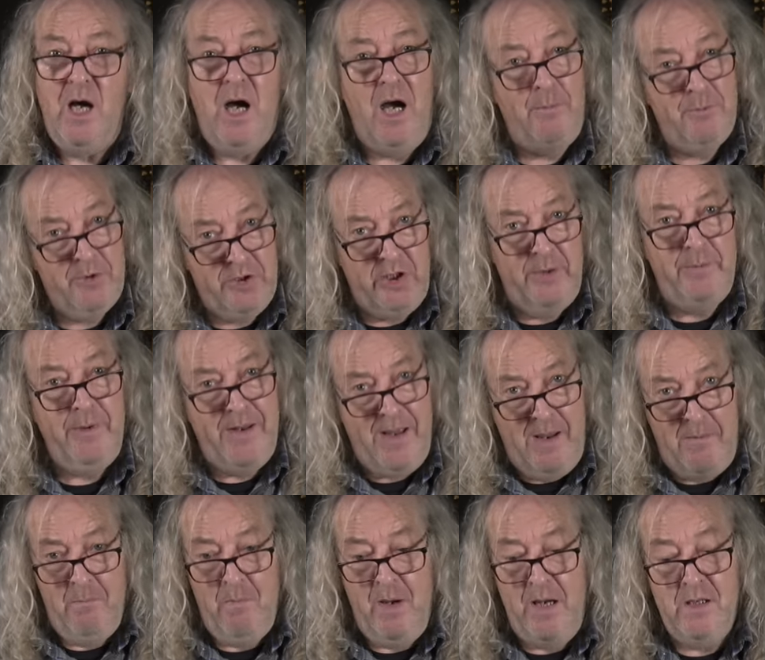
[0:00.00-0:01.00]
I'm assuming
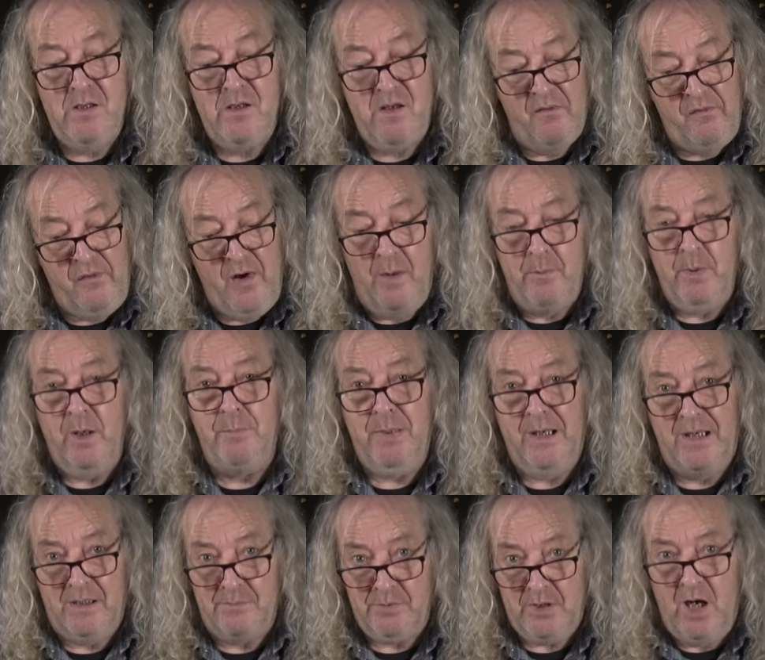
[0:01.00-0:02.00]
that means that Firebird
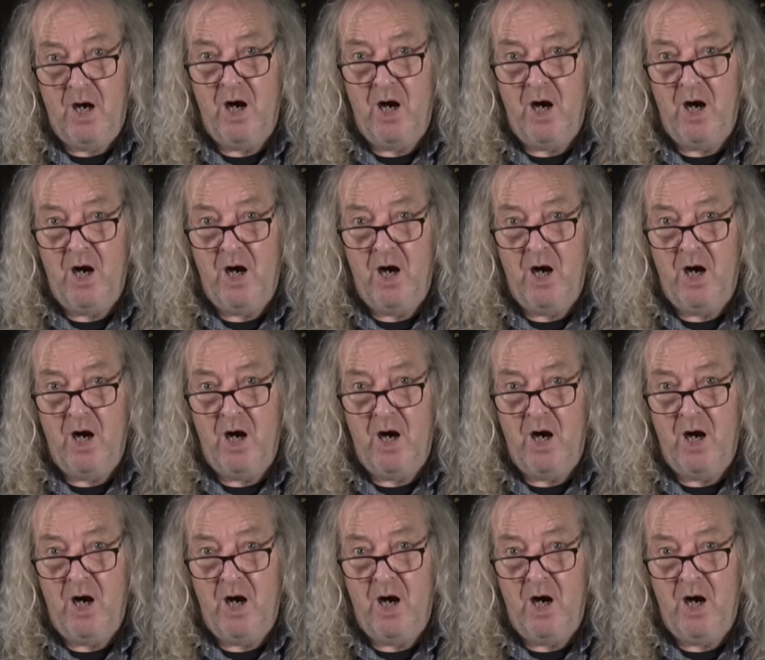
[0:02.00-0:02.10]
pickups